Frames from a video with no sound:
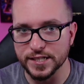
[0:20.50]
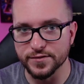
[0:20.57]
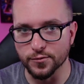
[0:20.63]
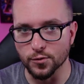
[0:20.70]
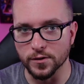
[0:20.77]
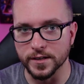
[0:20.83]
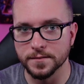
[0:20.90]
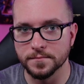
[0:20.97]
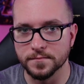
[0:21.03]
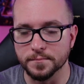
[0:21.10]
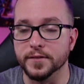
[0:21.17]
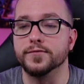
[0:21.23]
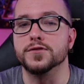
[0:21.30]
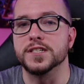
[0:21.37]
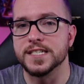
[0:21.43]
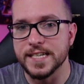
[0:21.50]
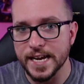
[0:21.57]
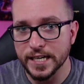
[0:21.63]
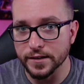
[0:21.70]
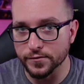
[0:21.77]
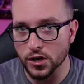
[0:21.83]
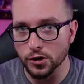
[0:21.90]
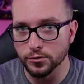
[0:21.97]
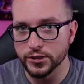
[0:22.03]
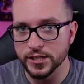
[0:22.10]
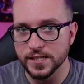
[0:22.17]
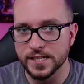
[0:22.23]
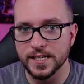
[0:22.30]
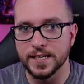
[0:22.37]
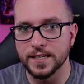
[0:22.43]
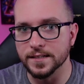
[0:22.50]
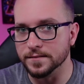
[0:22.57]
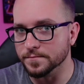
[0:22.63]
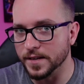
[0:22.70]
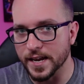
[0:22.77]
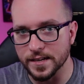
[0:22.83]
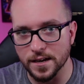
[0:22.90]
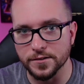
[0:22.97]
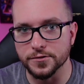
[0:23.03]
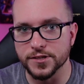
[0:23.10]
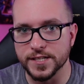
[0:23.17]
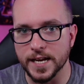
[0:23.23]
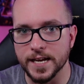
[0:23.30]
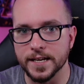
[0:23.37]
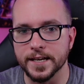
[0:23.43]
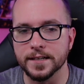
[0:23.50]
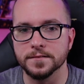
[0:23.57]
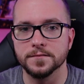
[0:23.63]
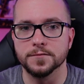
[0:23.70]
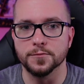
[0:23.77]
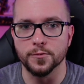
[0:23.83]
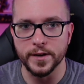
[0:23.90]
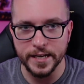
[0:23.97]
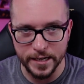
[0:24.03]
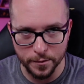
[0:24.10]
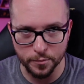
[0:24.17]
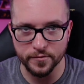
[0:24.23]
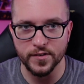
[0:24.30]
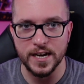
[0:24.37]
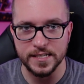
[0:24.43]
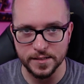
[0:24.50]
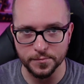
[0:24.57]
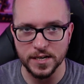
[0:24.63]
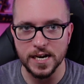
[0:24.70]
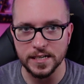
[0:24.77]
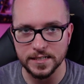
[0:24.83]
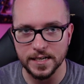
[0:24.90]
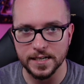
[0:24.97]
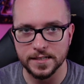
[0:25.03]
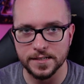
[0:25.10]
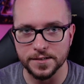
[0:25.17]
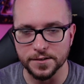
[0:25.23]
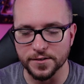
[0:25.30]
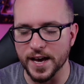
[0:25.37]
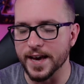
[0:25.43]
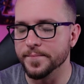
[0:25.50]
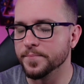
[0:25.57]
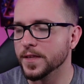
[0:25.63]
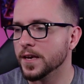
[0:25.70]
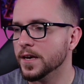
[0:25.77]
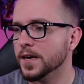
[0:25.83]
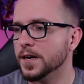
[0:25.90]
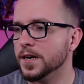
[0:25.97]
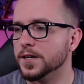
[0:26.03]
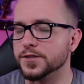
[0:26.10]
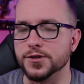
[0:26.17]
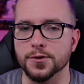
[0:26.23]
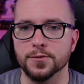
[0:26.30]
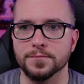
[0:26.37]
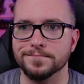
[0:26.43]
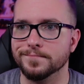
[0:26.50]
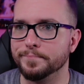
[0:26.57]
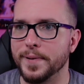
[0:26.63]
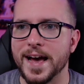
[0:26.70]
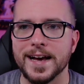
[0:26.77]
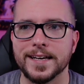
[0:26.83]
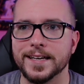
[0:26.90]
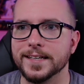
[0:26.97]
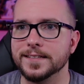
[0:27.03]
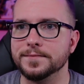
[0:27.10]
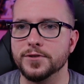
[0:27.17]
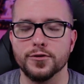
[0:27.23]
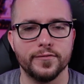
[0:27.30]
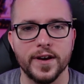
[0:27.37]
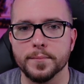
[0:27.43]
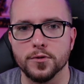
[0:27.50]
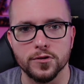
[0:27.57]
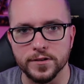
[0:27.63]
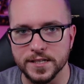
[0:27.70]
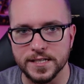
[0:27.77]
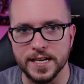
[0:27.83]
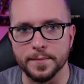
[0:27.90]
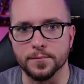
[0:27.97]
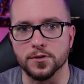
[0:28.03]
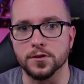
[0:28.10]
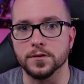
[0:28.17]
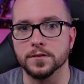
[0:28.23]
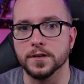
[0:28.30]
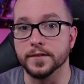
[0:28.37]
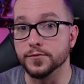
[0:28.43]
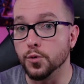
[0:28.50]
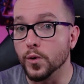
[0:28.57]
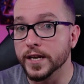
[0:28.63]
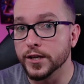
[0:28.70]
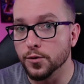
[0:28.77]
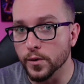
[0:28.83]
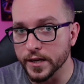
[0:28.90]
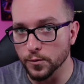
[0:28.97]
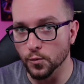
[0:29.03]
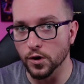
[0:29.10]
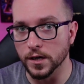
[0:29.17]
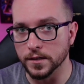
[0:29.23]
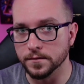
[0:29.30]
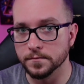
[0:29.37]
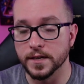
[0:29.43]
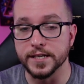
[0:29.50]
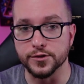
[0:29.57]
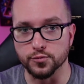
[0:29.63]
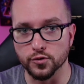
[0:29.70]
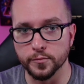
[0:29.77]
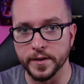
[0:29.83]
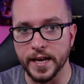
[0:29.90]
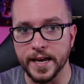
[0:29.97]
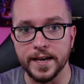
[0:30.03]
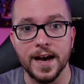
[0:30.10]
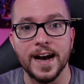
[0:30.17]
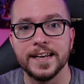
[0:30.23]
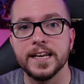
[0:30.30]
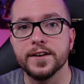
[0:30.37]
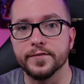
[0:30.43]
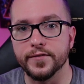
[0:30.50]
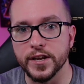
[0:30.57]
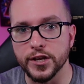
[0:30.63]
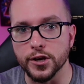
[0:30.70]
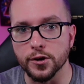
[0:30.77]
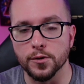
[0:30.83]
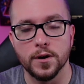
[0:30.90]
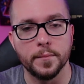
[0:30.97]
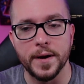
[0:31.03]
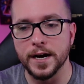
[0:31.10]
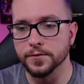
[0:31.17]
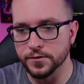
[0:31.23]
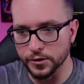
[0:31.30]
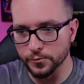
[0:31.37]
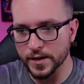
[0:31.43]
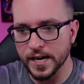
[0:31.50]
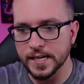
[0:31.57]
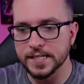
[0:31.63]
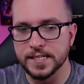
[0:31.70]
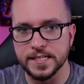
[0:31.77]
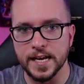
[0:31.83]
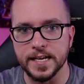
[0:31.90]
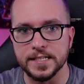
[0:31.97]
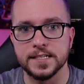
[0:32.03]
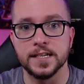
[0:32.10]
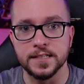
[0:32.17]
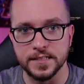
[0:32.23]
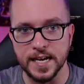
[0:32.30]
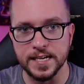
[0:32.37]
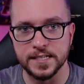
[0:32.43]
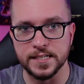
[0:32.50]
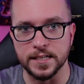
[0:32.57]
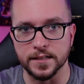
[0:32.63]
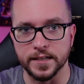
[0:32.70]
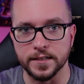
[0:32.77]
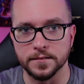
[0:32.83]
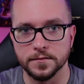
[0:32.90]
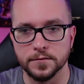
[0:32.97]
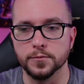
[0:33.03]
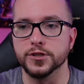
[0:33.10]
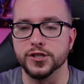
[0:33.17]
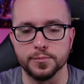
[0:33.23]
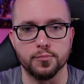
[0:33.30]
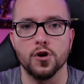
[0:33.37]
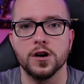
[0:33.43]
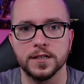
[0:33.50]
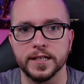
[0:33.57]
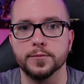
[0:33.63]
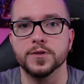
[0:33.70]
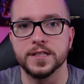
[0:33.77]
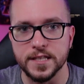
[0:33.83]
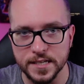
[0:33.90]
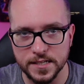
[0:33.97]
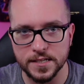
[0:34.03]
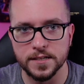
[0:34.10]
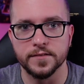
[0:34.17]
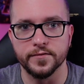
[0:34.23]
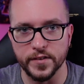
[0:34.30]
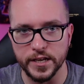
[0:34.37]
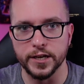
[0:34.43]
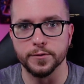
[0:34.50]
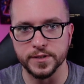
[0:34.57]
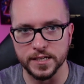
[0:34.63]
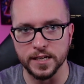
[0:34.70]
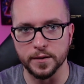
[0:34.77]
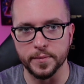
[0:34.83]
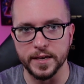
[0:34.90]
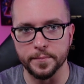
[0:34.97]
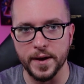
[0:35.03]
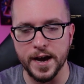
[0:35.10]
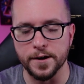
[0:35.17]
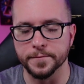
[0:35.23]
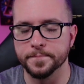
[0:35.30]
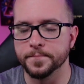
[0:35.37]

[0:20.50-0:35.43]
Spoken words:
for it. But for the sake of cogency and understanding, we need to provide some context, okay? So back in November or December of 2021, as Ruminate, I did a video about the United States debt ceiling, which is broadly what this video is going to be about.